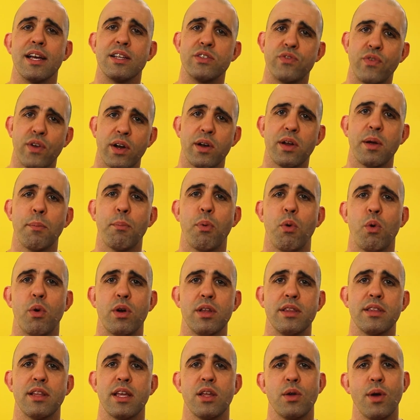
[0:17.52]
It's very
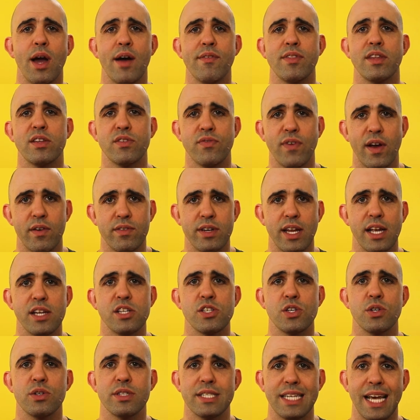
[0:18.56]
important that you have this
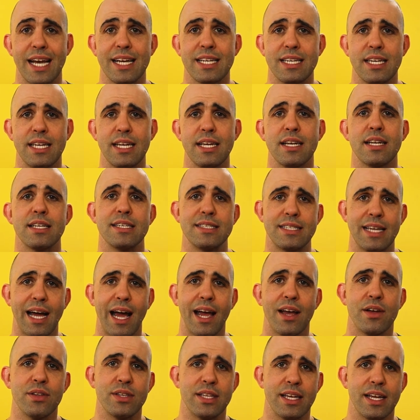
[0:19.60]
foundational technique
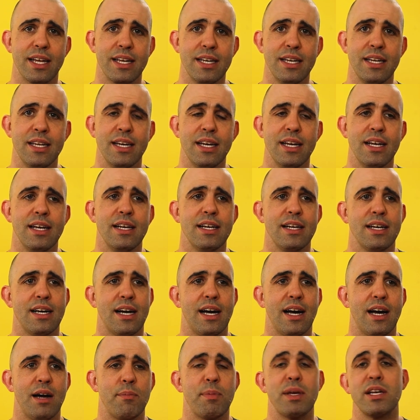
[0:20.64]
dialed in
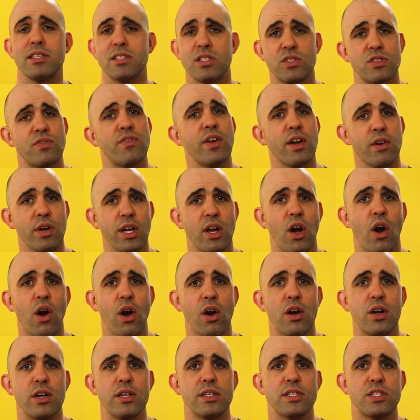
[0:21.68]
because it's very
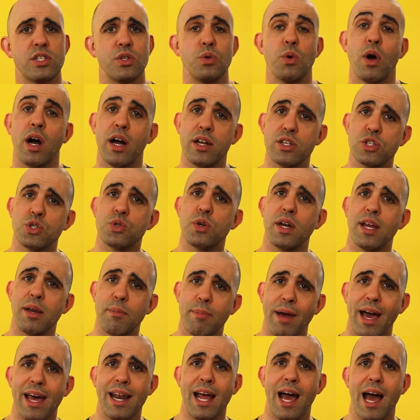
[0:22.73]
hard to untrain
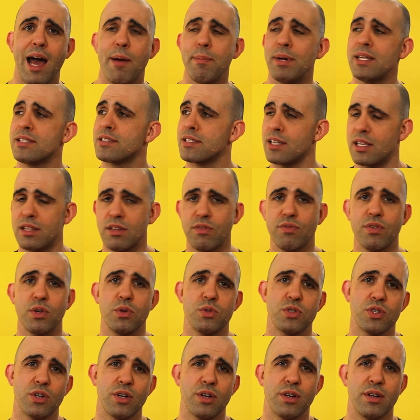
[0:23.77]
bad habits in the
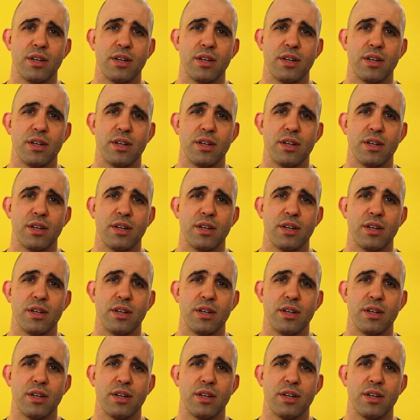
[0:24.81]
future.